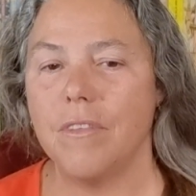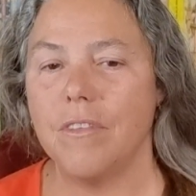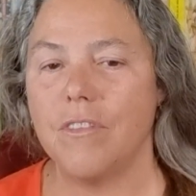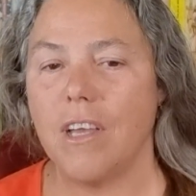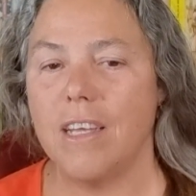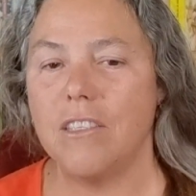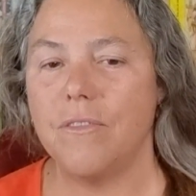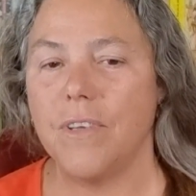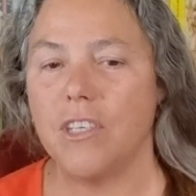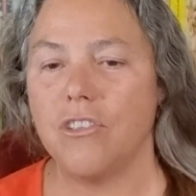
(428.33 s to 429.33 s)

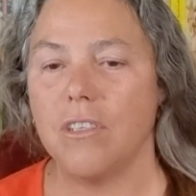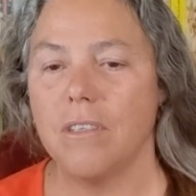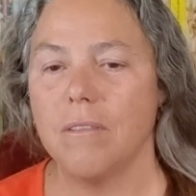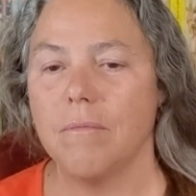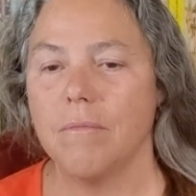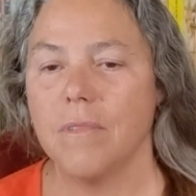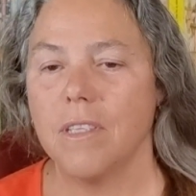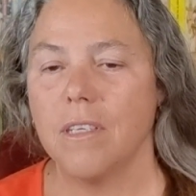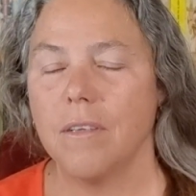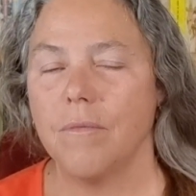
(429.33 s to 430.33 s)
science fiction,
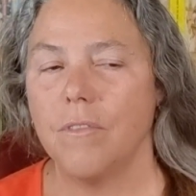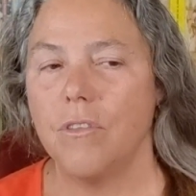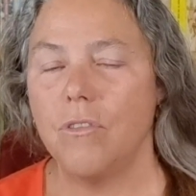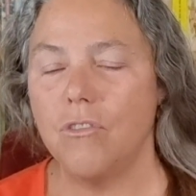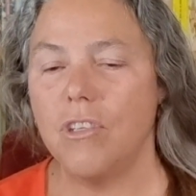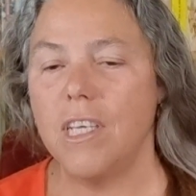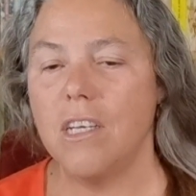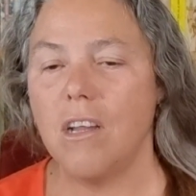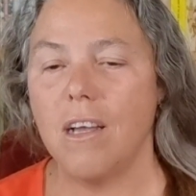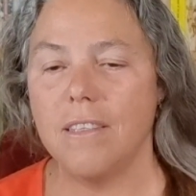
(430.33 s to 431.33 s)
usually
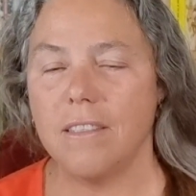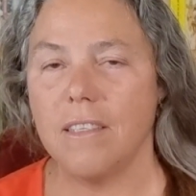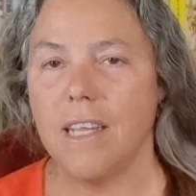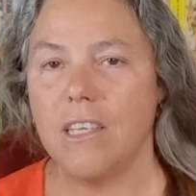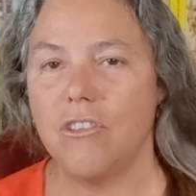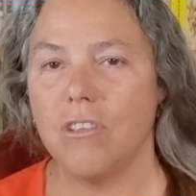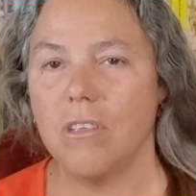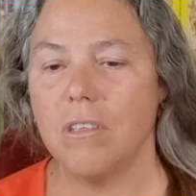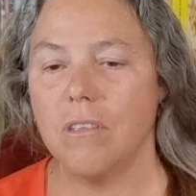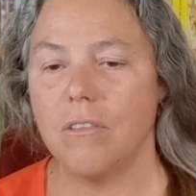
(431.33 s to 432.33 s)
in
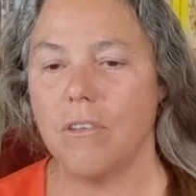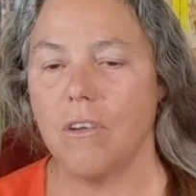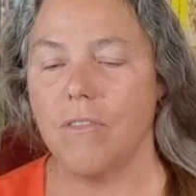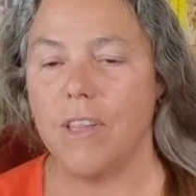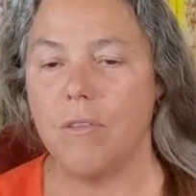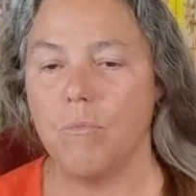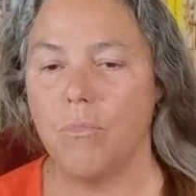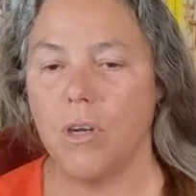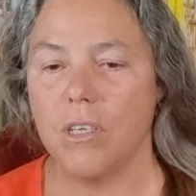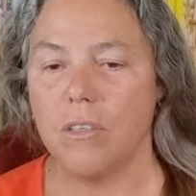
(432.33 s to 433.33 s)
isolation, so I read them
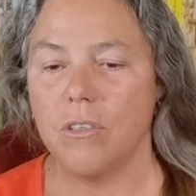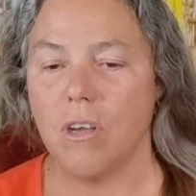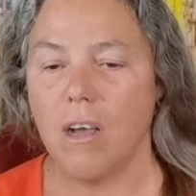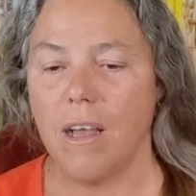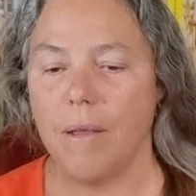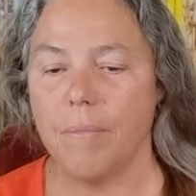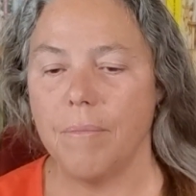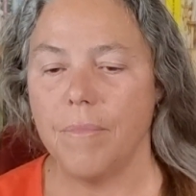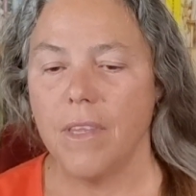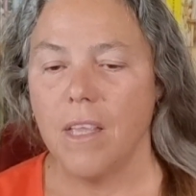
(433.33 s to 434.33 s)
book at a time,
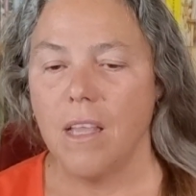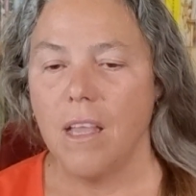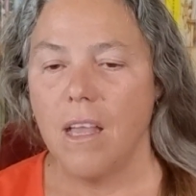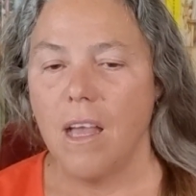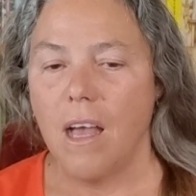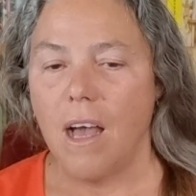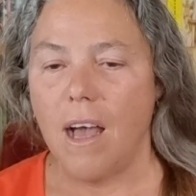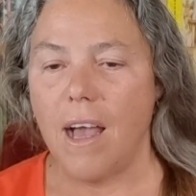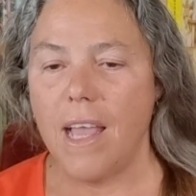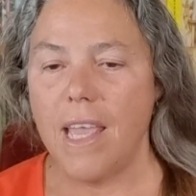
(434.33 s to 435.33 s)

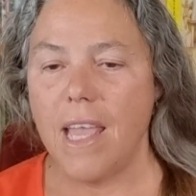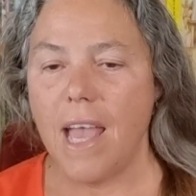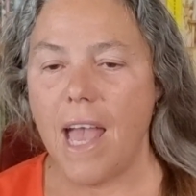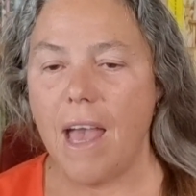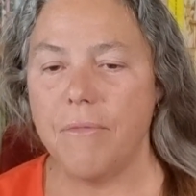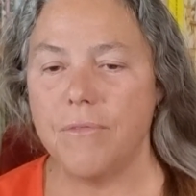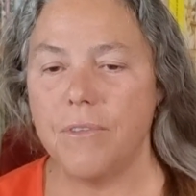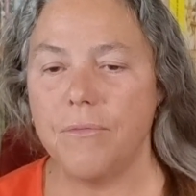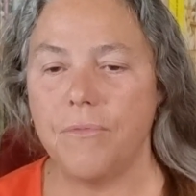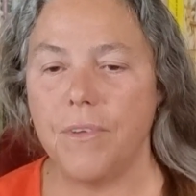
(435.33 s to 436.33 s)
I have
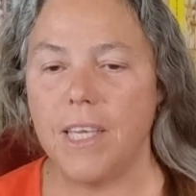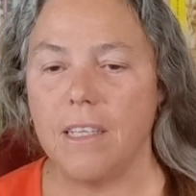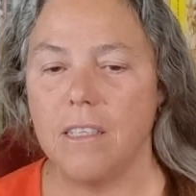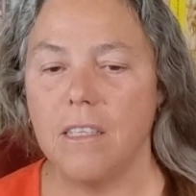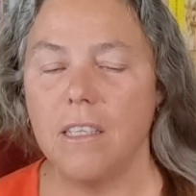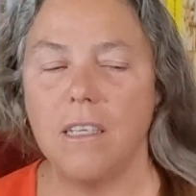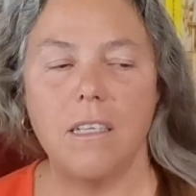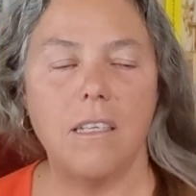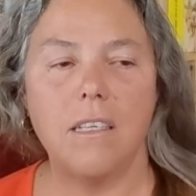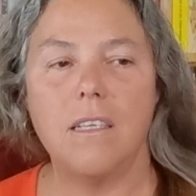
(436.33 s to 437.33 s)
to feel
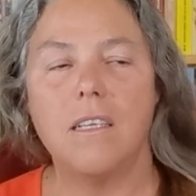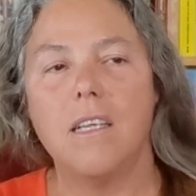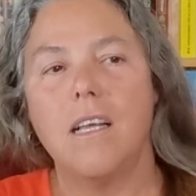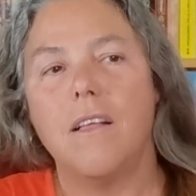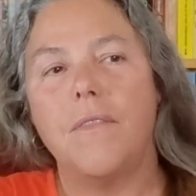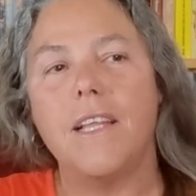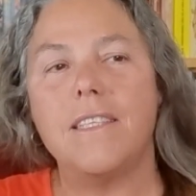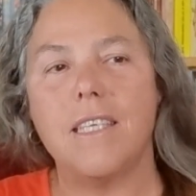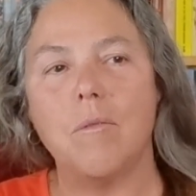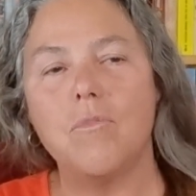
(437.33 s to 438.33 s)
that
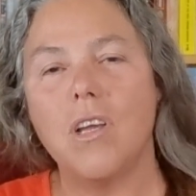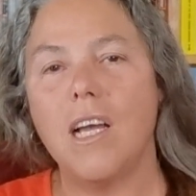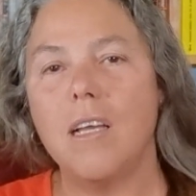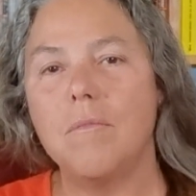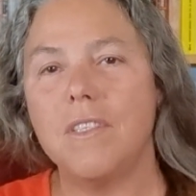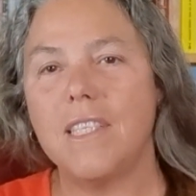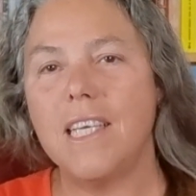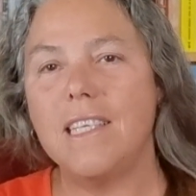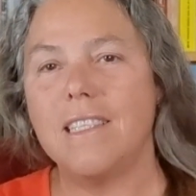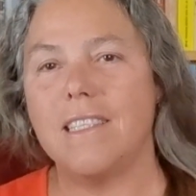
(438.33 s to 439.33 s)
sometimes
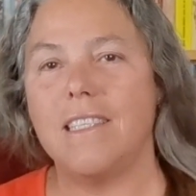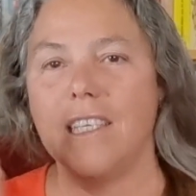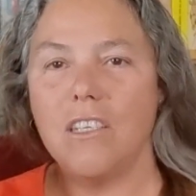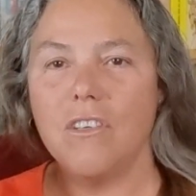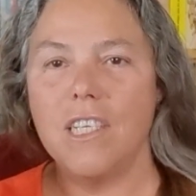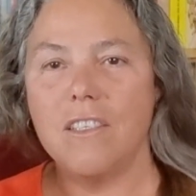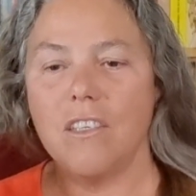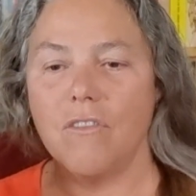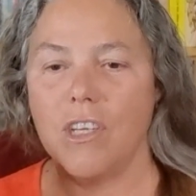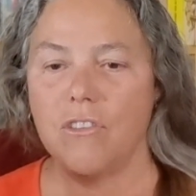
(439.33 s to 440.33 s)
these series
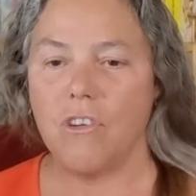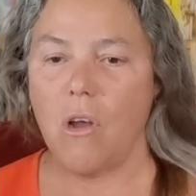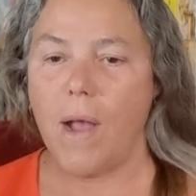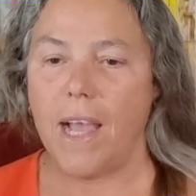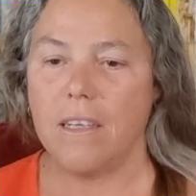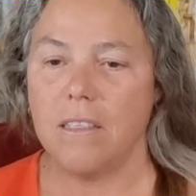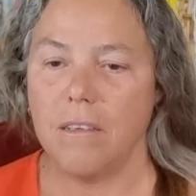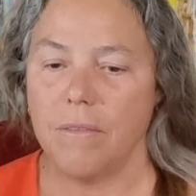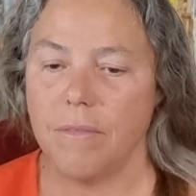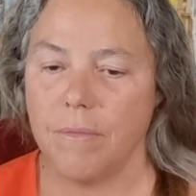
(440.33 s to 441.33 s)
are
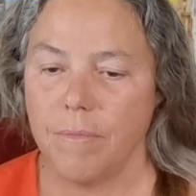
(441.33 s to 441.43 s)
retroactive.